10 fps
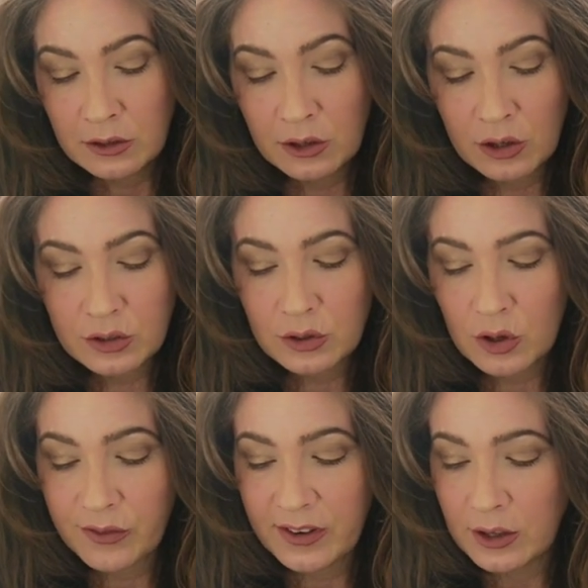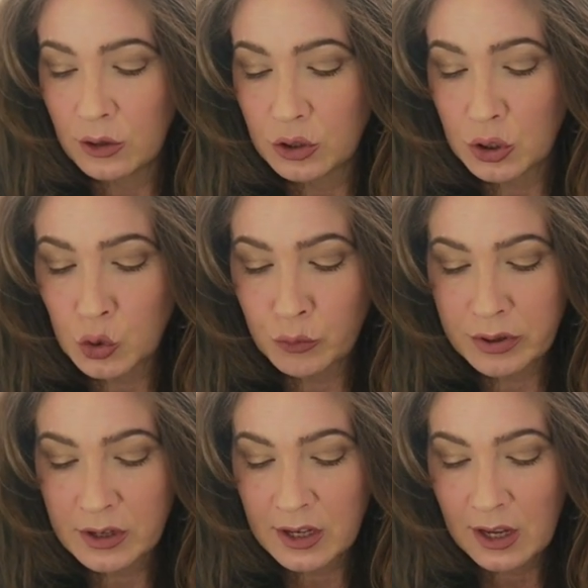surfing YouTube
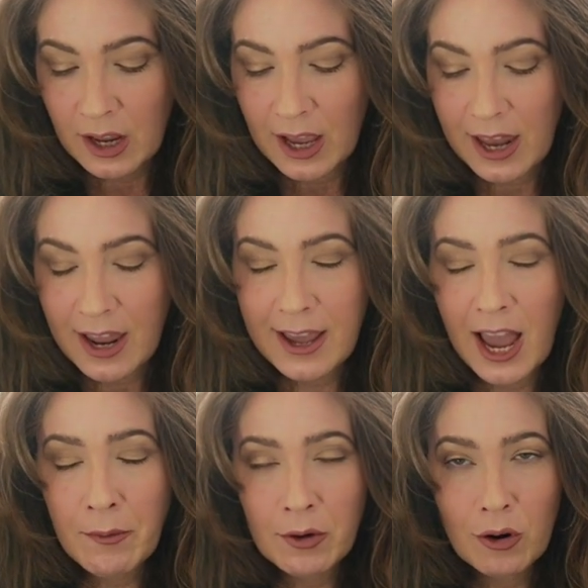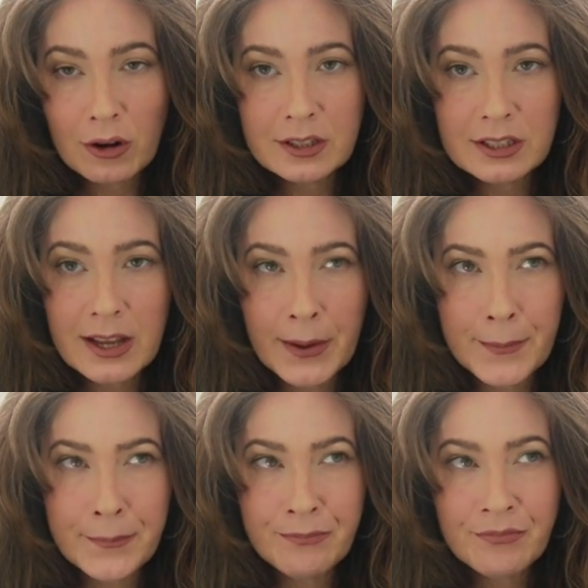and I came across
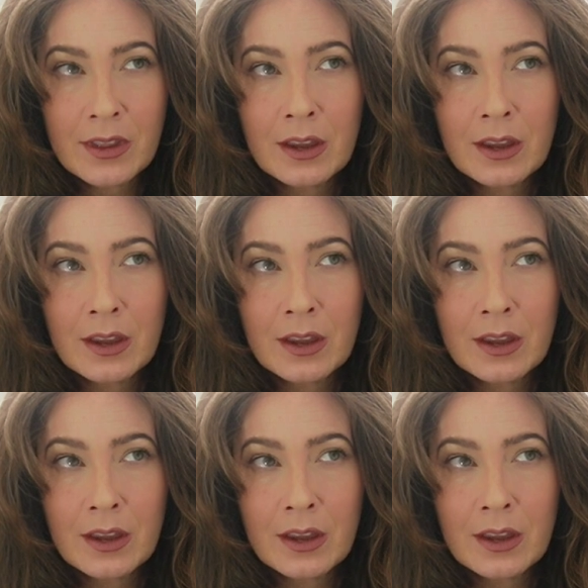an